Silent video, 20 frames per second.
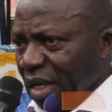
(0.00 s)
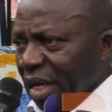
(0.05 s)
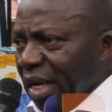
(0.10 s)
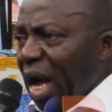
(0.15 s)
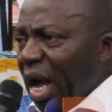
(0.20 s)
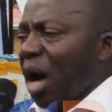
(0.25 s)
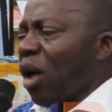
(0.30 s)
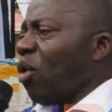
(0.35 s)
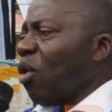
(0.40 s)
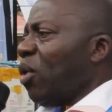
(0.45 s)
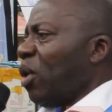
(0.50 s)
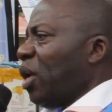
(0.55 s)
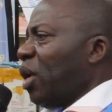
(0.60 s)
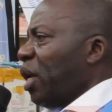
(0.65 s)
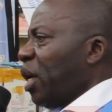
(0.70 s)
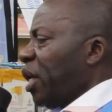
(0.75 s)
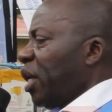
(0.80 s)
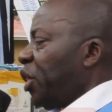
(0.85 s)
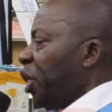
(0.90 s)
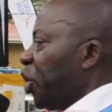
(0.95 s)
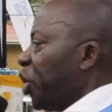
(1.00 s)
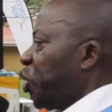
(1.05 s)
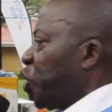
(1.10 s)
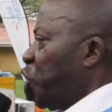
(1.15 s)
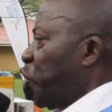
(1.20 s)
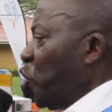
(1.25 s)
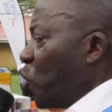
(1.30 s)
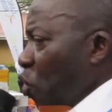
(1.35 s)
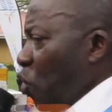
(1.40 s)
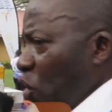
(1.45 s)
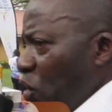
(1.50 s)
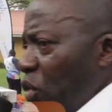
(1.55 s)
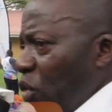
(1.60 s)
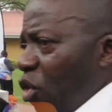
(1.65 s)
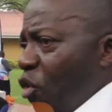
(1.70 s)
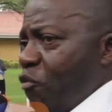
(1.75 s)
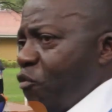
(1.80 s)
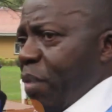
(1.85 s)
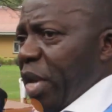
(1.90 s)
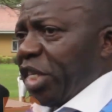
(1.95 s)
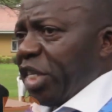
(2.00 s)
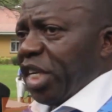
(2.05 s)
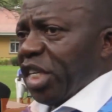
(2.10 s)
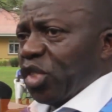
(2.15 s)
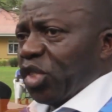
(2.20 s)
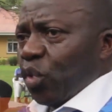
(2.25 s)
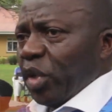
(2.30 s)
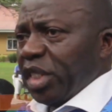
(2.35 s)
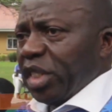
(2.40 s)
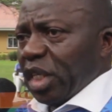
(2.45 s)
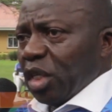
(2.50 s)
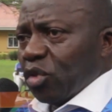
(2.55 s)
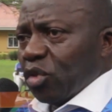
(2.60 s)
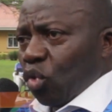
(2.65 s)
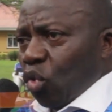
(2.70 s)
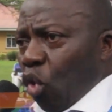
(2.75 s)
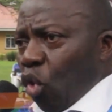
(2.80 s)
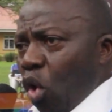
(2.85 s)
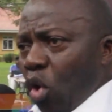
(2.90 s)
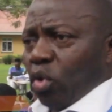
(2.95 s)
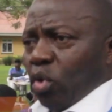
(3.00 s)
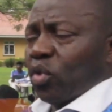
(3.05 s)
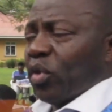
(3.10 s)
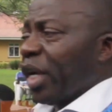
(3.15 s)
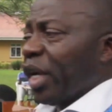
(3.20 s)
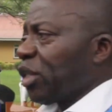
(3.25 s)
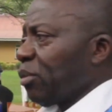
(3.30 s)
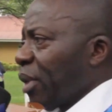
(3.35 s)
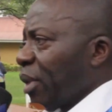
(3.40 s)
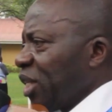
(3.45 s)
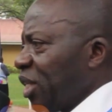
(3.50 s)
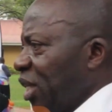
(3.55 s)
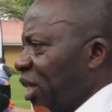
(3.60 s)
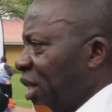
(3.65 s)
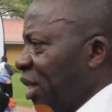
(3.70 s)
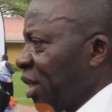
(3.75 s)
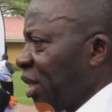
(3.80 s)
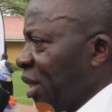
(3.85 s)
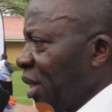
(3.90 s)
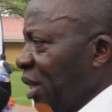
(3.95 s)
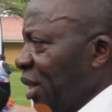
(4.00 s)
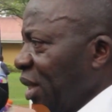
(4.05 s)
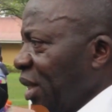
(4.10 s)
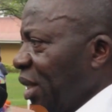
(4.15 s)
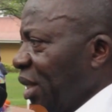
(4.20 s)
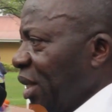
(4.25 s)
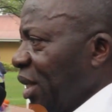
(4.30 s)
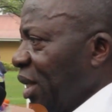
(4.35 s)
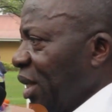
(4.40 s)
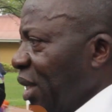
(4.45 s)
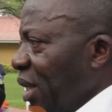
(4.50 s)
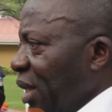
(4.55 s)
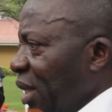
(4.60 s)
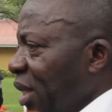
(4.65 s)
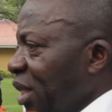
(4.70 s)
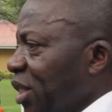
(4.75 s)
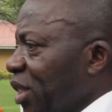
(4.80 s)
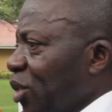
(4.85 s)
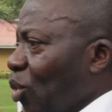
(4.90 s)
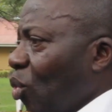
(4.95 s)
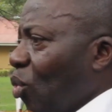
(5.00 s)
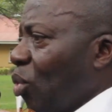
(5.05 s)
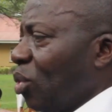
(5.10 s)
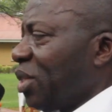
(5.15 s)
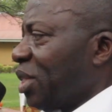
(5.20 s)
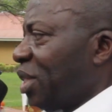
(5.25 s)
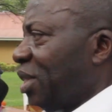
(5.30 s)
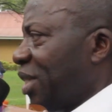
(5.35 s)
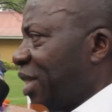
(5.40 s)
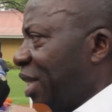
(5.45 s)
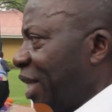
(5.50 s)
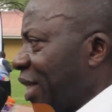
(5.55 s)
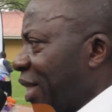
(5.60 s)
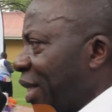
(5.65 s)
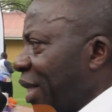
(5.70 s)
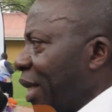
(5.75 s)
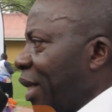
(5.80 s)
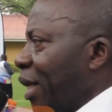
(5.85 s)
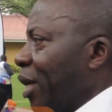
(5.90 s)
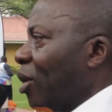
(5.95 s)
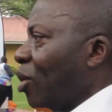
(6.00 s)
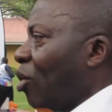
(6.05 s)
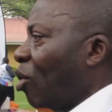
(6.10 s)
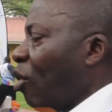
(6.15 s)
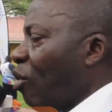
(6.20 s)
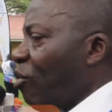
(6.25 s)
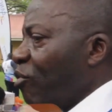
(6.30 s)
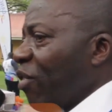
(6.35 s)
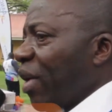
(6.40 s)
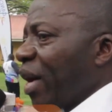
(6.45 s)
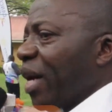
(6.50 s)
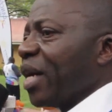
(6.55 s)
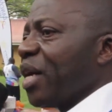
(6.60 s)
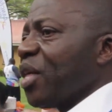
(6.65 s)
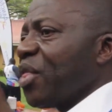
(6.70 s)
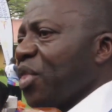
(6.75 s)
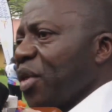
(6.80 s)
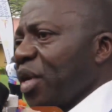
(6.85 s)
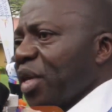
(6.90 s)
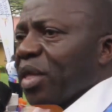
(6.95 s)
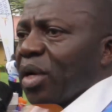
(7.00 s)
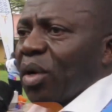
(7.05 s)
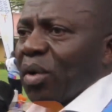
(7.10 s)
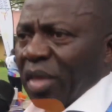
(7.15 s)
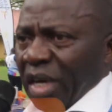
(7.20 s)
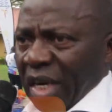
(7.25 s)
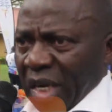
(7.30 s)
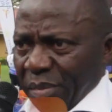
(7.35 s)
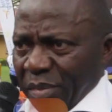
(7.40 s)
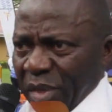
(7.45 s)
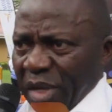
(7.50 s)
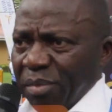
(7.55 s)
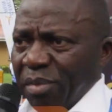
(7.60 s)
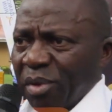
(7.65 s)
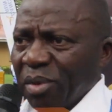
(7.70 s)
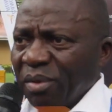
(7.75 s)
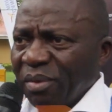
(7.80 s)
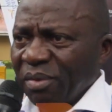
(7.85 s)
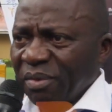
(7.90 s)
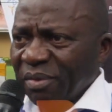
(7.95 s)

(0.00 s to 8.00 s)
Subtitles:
Now, the queue of patients waiting to go to that machine is consistently over 3,000 people.